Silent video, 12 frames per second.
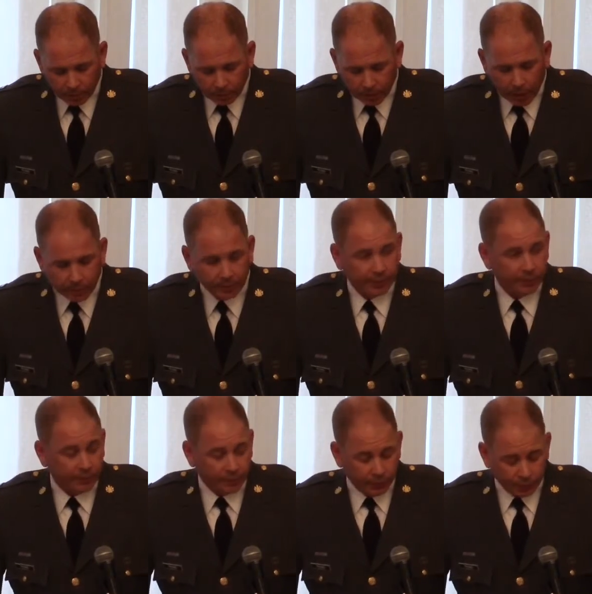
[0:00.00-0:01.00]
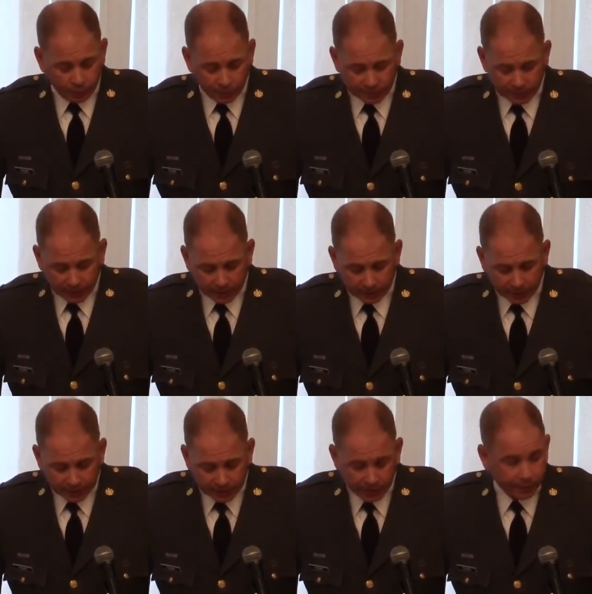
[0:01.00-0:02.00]
Commonly referred to as a
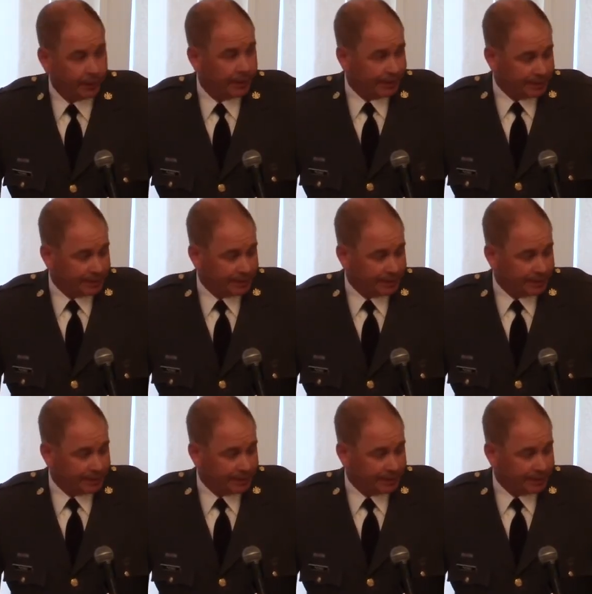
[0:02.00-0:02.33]
Nigerian